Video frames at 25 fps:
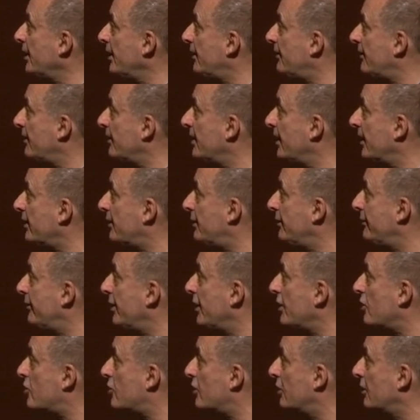X
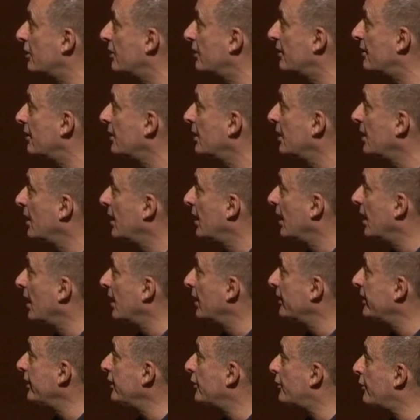inactivation
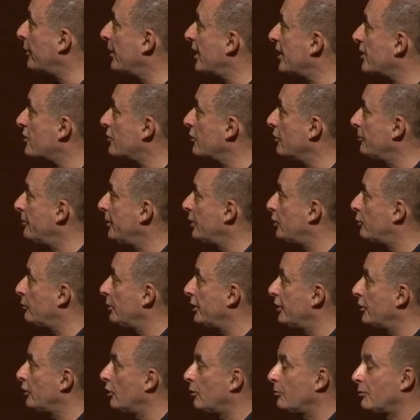and interaction
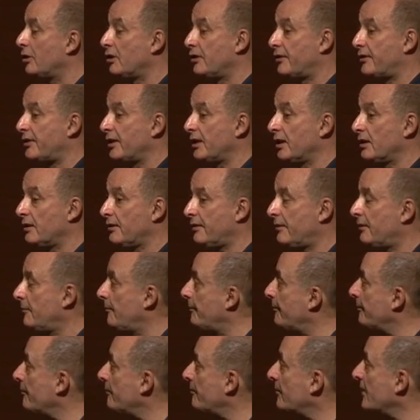between normal cells
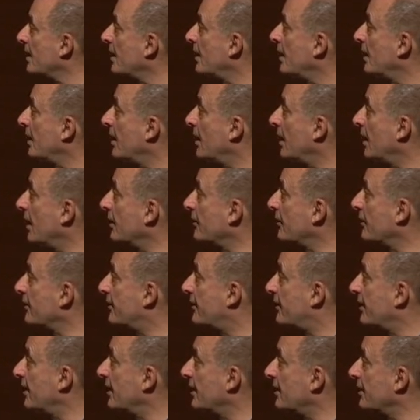and the
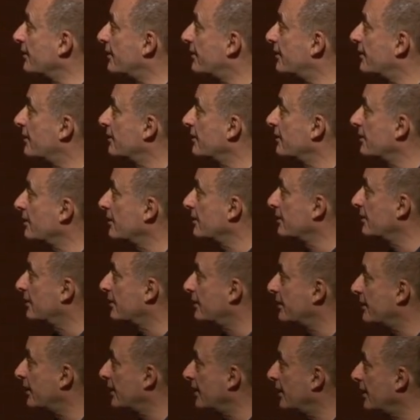cells
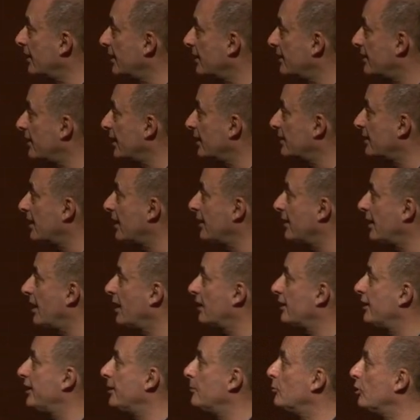that
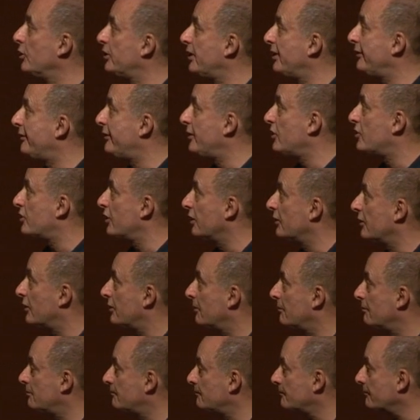are NEMO
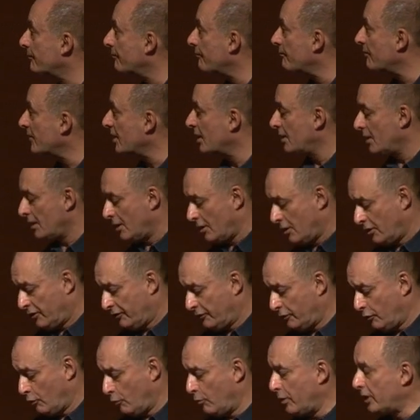deficient.
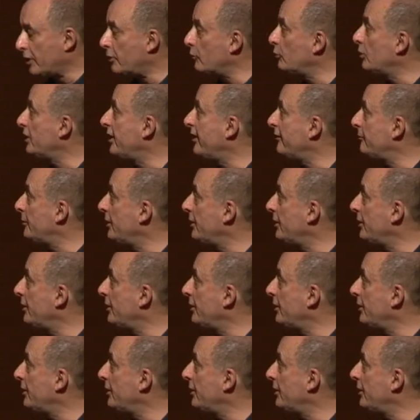So what would have